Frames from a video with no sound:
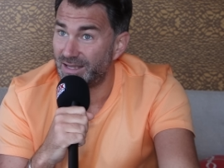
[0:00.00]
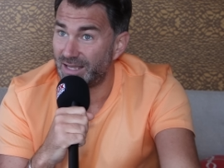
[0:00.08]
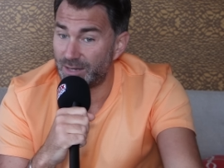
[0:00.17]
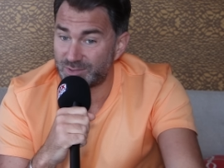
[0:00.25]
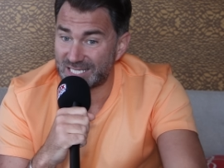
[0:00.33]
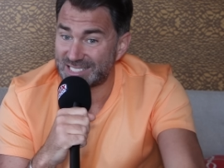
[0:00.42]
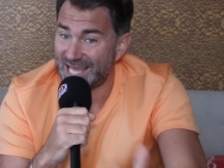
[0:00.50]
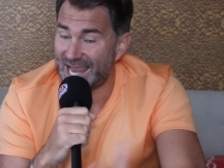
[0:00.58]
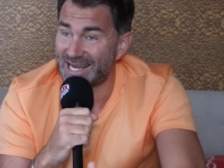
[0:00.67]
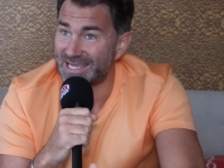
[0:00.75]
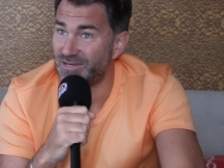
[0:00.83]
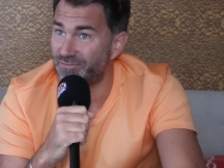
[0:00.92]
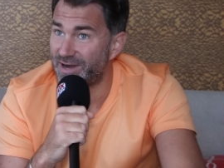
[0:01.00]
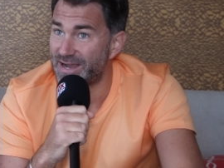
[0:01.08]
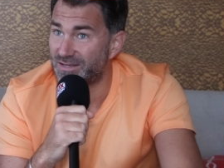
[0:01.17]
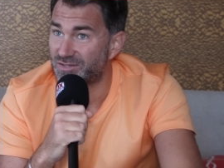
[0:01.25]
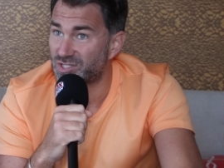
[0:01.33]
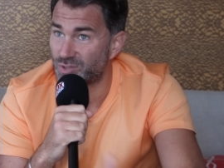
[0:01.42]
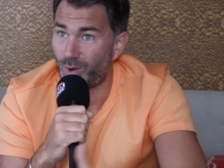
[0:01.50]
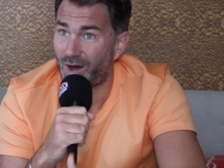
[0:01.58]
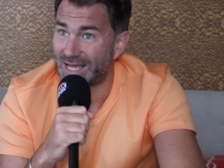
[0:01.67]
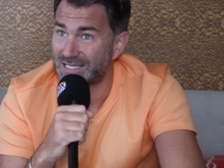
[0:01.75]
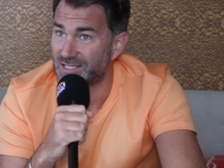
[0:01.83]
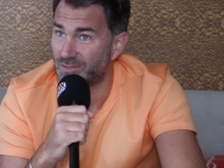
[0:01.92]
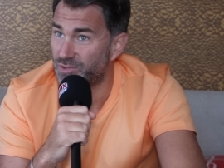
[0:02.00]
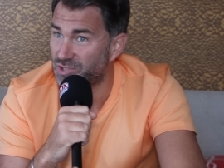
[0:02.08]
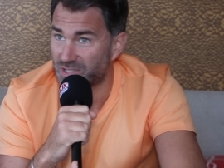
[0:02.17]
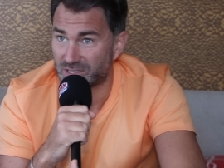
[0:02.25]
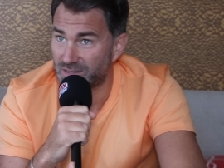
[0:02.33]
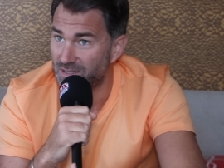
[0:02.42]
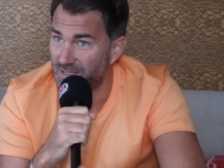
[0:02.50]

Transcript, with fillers: It was the 10 8 rounds twice that were just